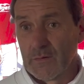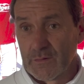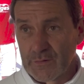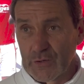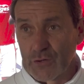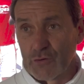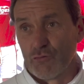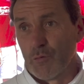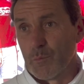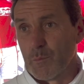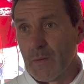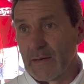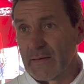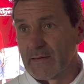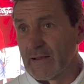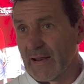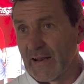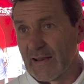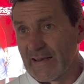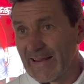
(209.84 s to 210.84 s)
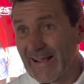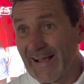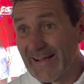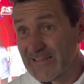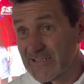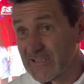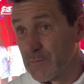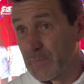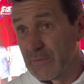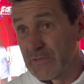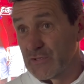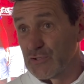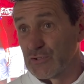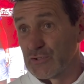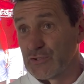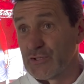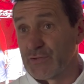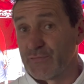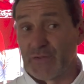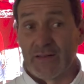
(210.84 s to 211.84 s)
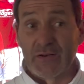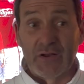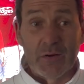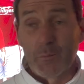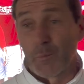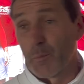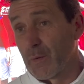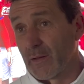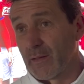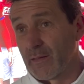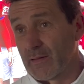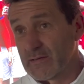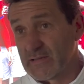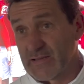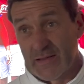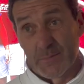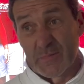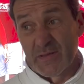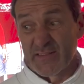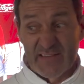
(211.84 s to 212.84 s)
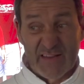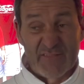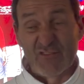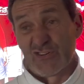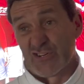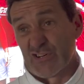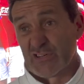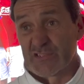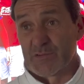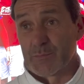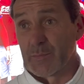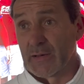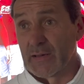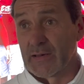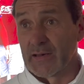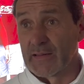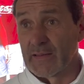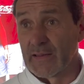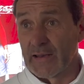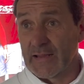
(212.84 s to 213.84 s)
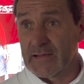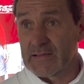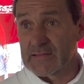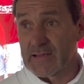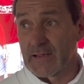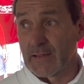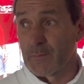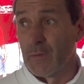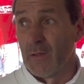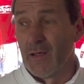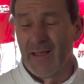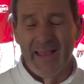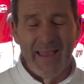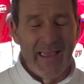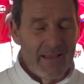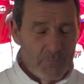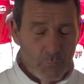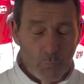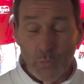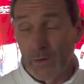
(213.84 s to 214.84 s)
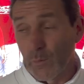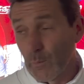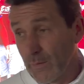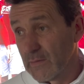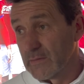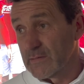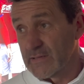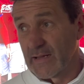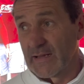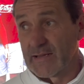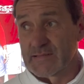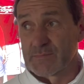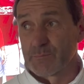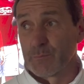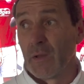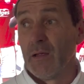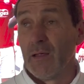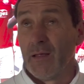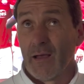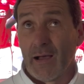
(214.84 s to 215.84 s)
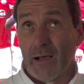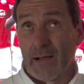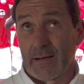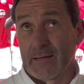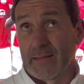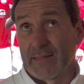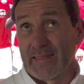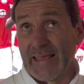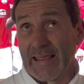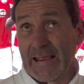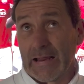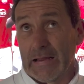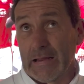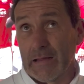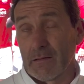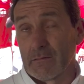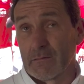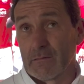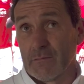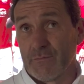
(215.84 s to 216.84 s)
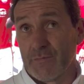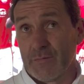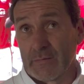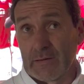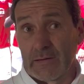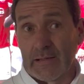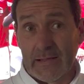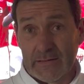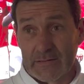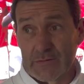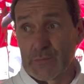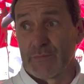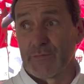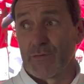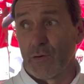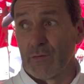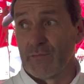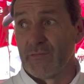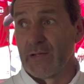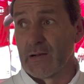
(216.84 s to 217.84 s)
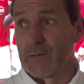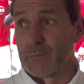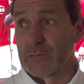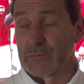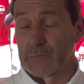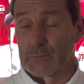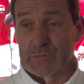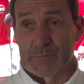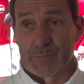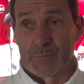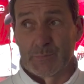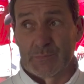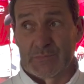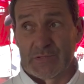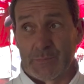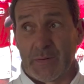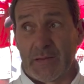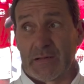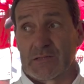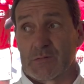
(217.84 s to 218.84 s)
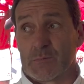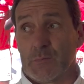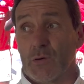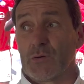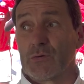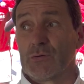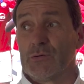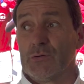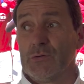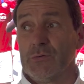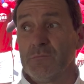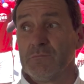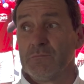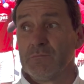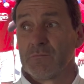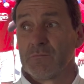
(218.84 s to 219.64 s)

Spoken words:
The group mentality has to be such. If you don't play this game, there's every chance you're playing in the next game. What I will say is, I think of the guys we've got available to us to pick tomorrow,